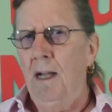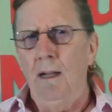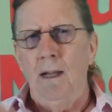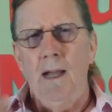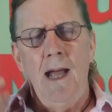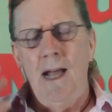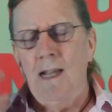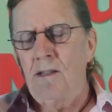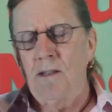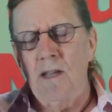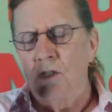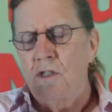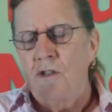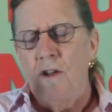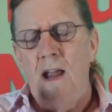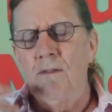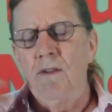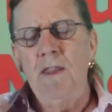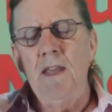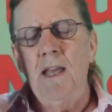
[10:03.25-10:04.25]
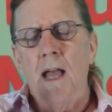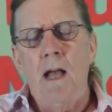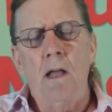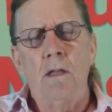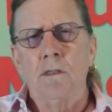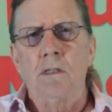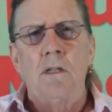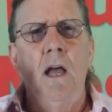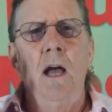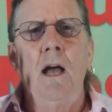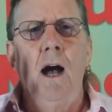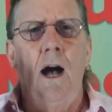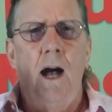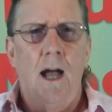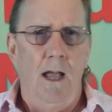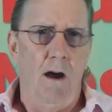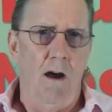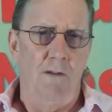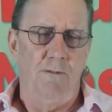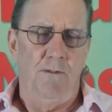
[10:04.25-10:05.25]
access to everything else
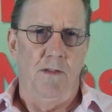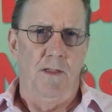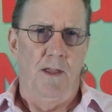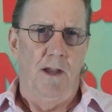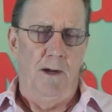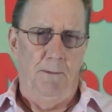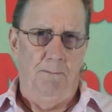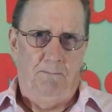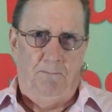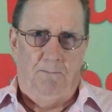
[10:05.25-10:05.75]
I offer there.